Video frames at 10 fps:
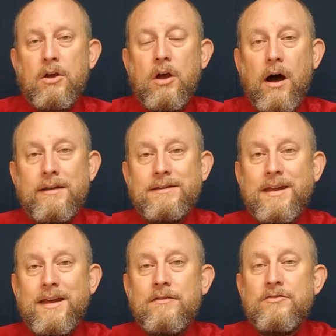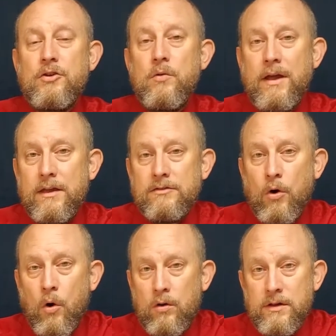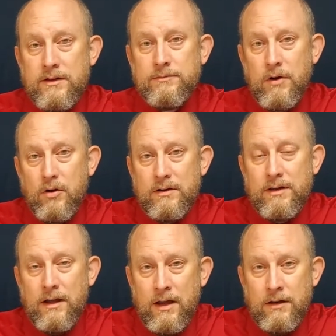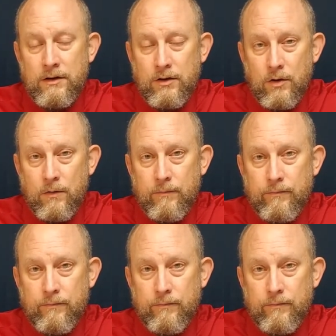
God gives you His Holy Spirit in you.